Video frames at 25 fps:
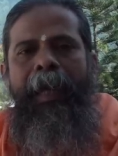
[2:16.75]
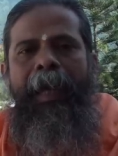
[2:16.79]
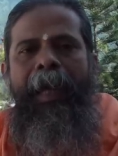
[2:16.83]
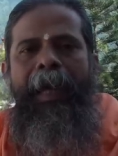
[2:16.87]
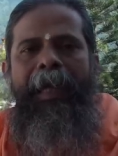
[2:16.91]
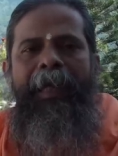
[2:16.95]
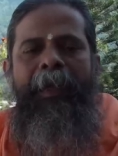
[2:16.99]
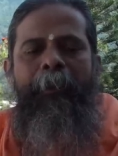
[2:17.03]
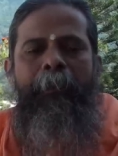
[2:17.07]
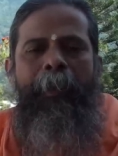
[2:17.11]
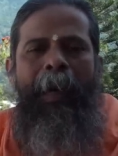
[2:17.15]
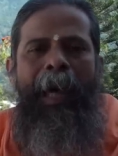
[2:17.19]

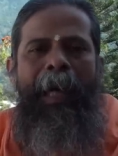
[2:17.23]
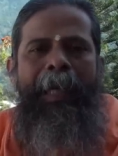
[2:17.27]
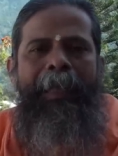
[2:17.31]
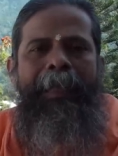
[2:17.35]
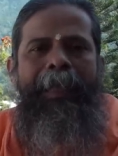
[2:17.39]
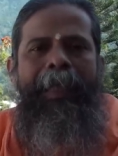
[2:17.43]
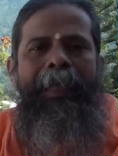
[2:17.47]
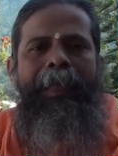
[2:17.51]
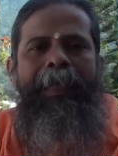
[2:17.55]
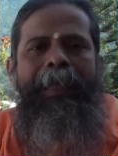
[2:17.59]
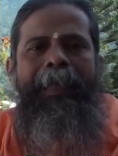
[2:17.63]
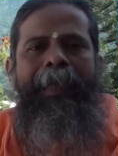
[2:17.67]
and
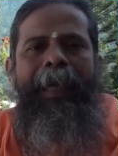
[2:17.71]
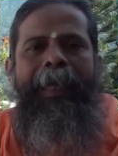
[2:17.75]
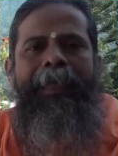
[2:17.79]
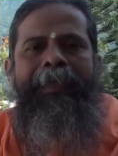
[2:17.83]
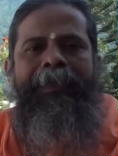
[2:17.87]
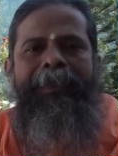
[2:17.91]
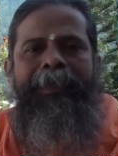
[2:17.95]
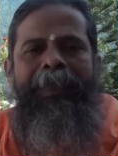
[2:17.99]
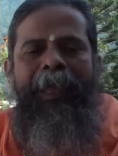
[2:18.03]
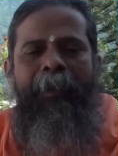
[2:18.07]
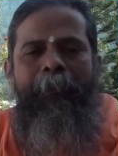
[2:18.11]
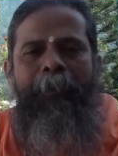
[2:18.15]
finally
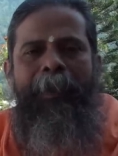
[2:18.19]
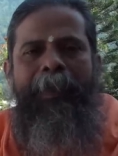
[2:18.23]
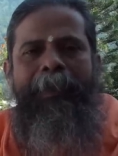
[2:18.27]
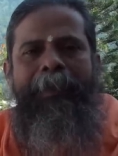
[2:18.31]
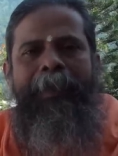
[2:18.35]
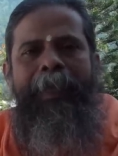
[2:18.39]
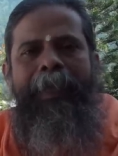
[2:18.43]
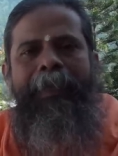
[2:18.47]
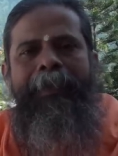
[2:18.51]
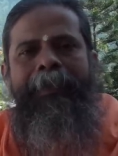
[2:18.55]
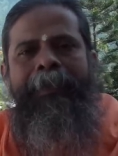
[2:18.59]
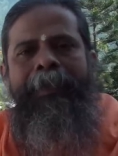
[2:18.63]

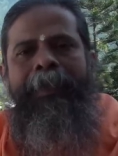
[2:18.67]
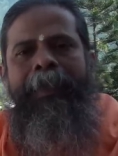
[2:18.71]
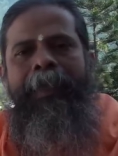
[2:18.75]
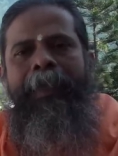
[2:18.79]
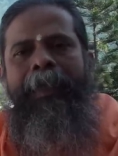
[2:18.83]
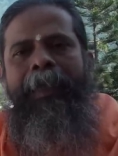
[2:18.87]
establishes